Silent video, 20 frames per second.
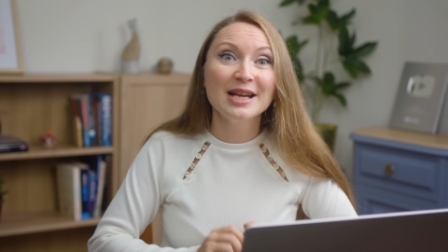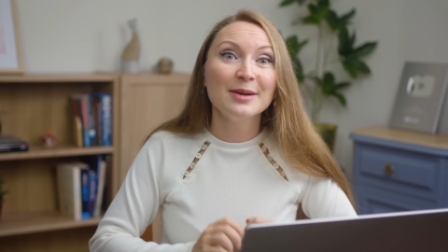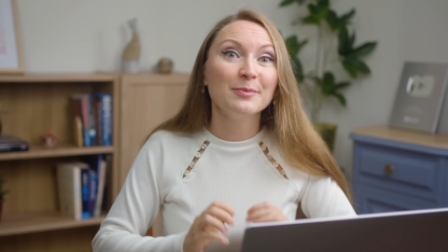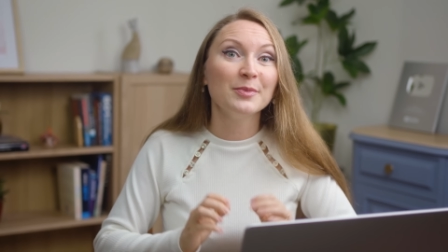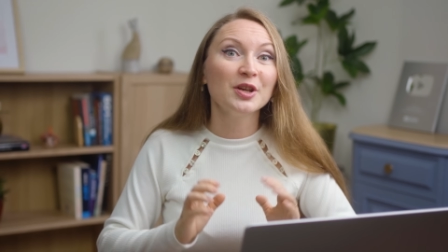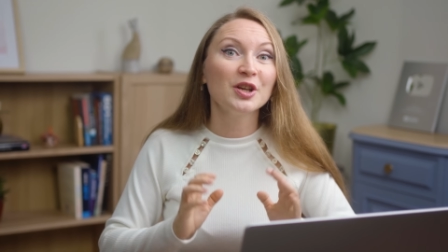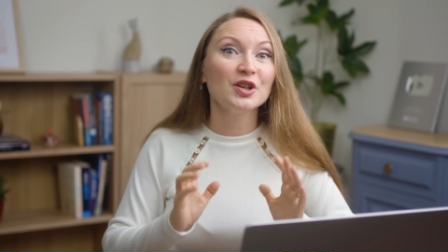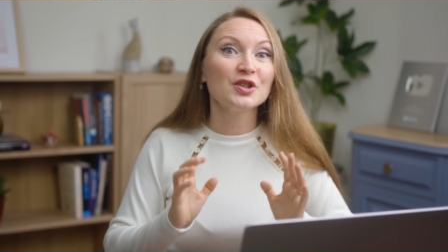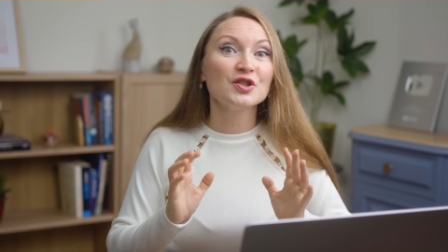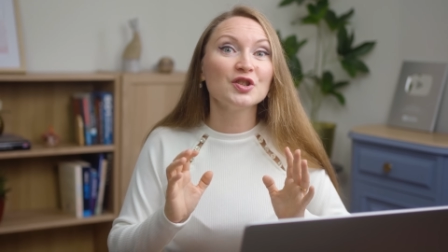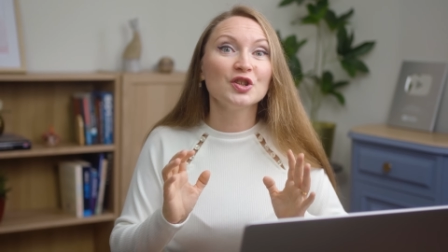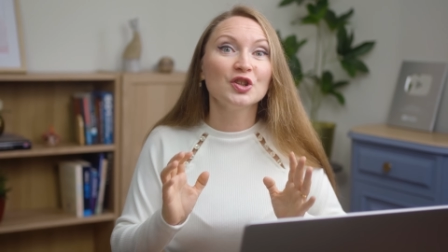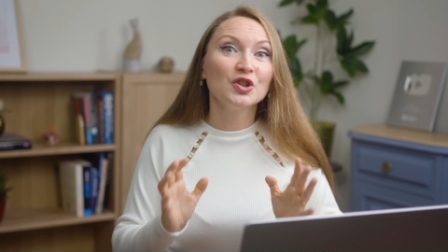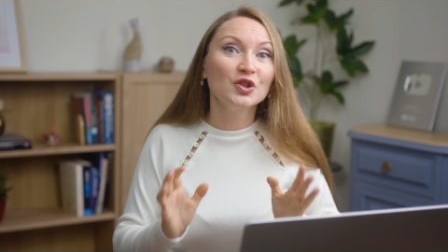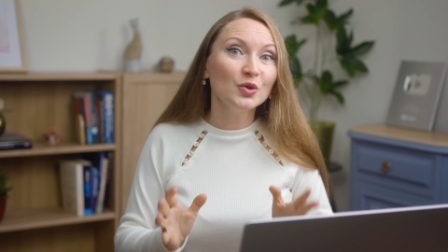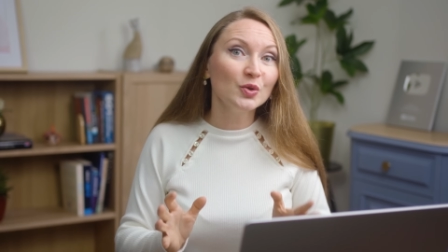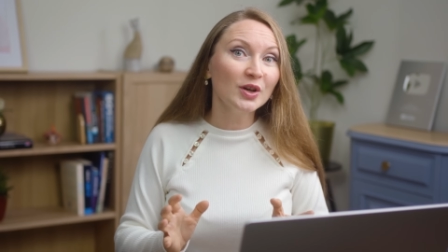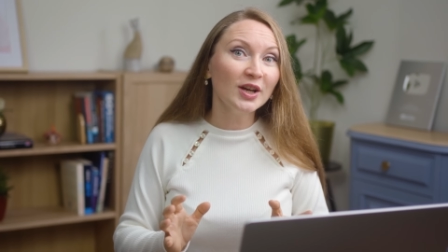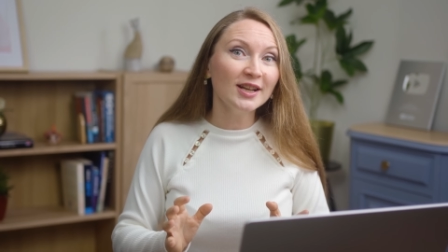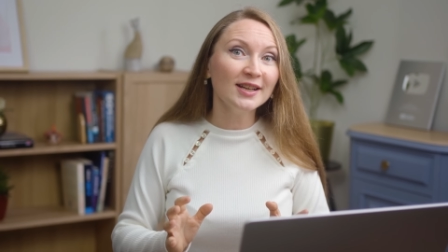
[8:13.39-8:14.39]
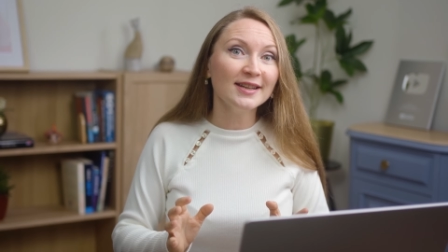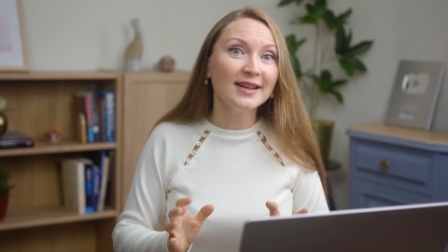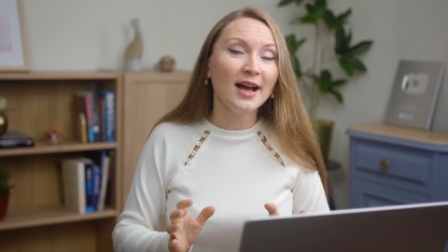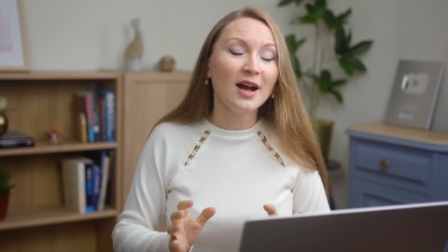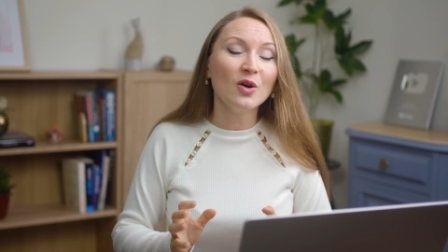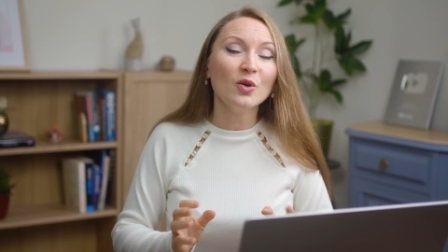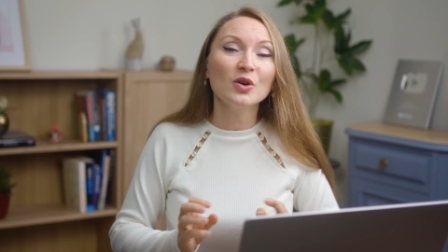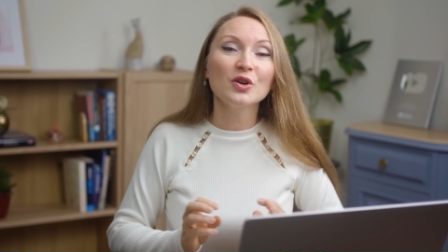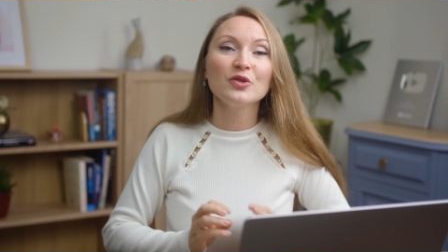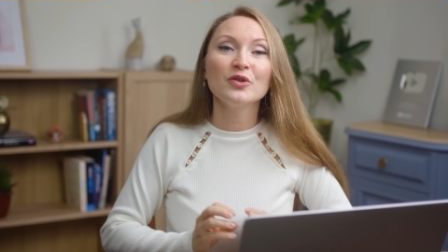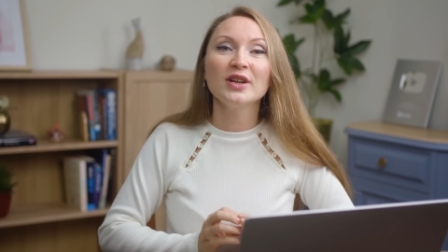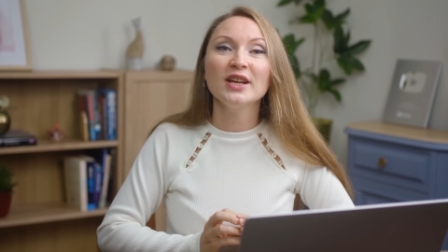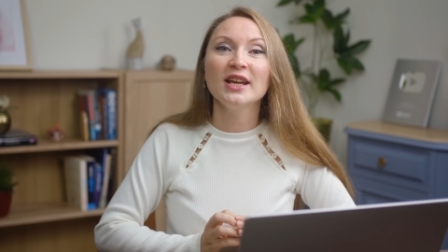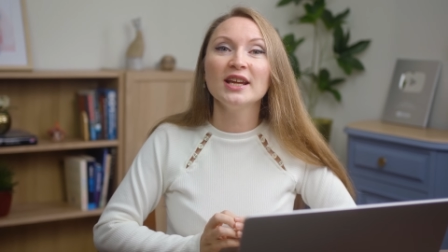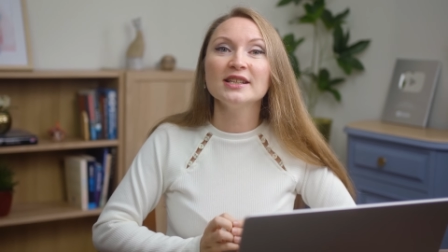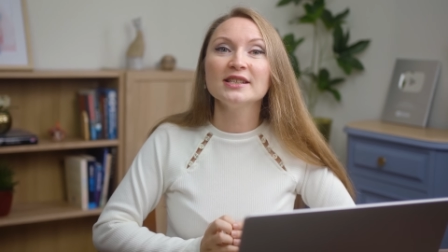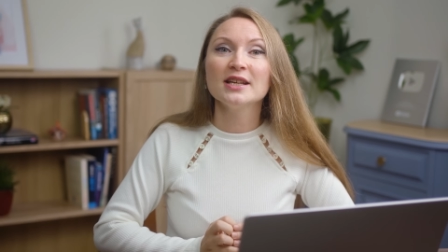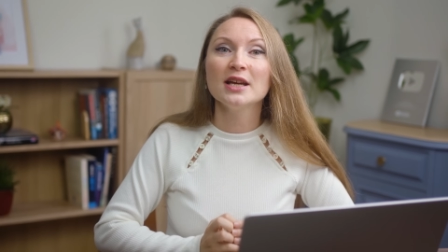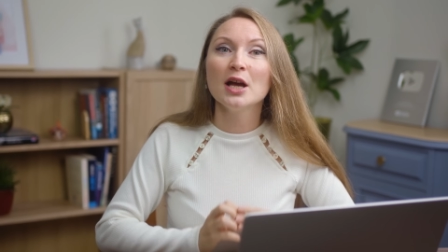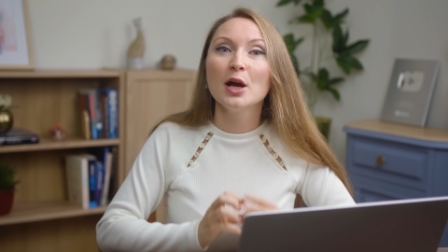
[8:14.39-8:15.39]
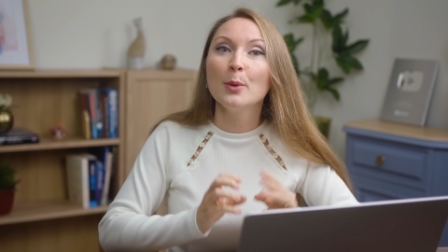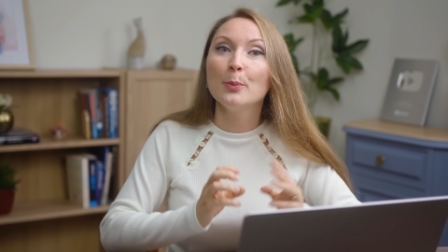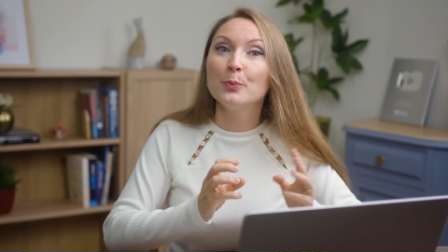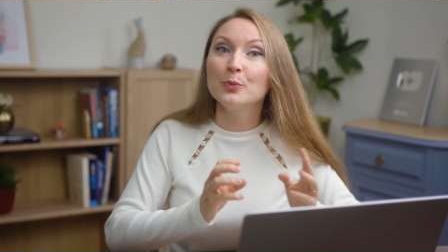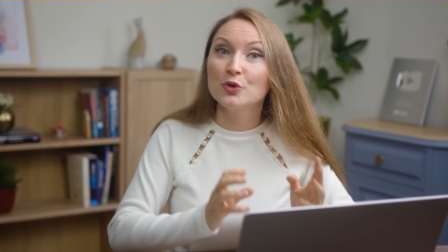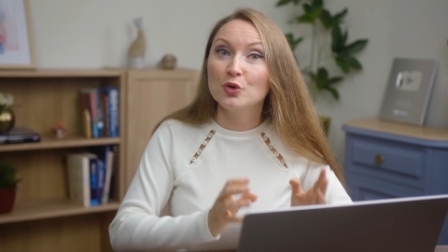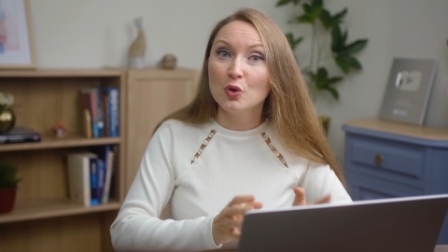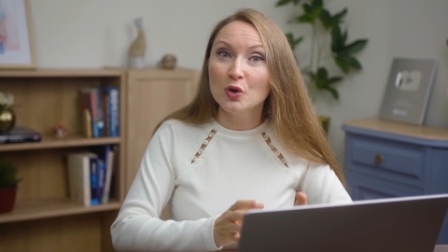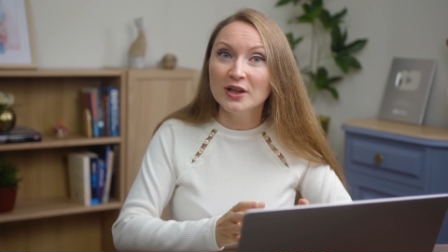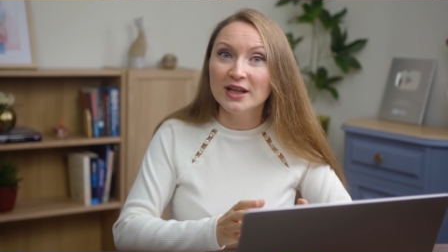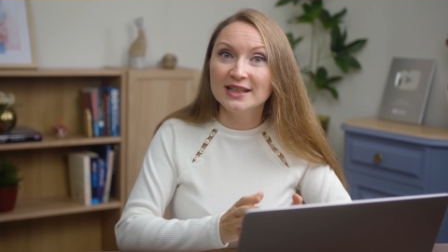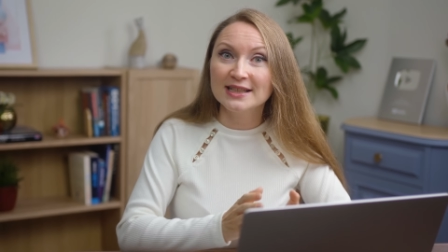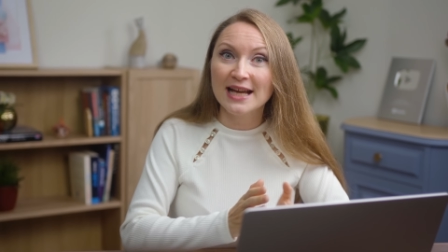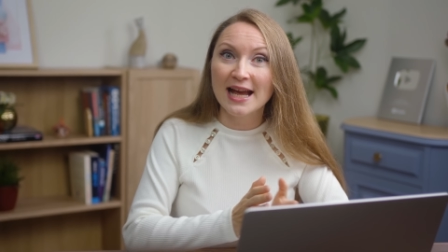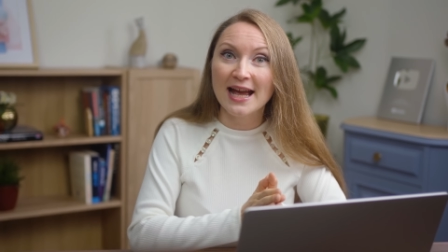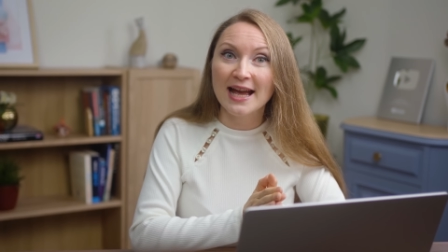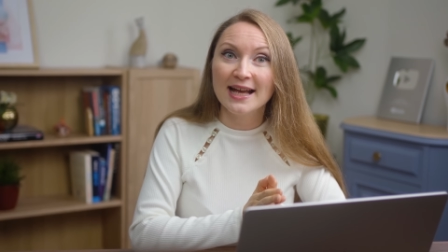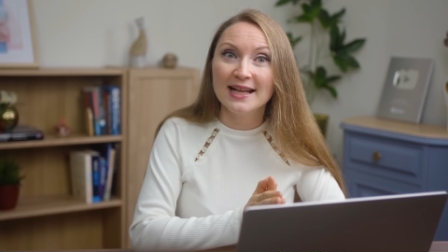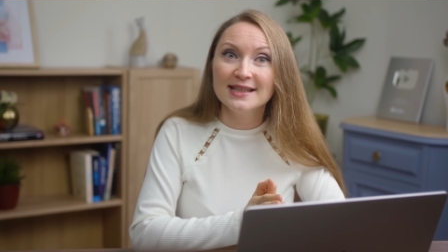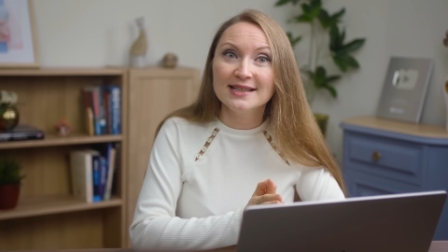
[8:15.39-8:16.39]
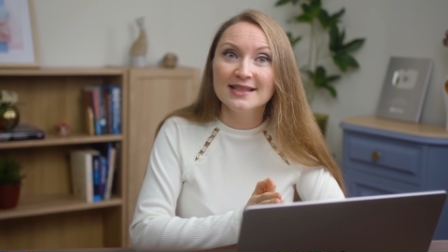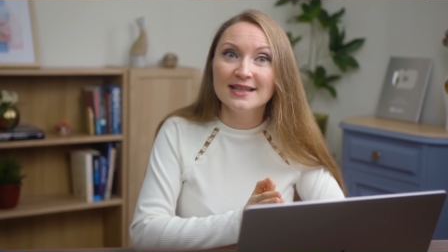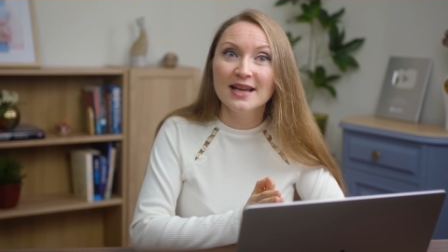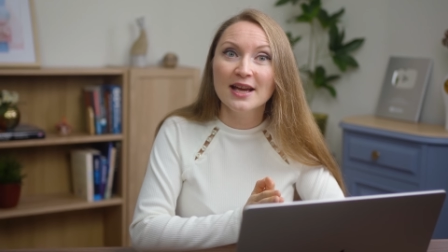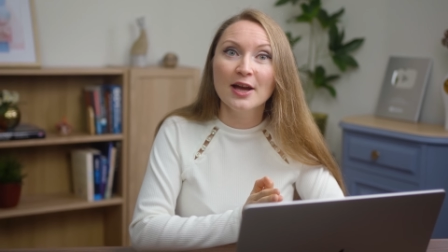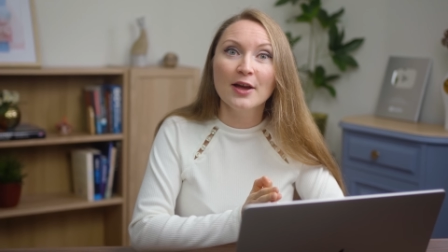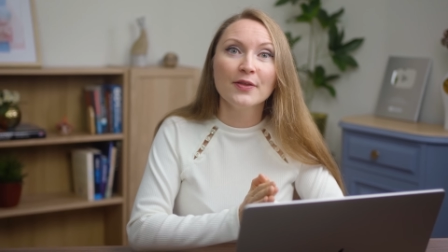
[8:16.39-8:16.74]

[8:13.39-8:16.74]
because you can now create product ads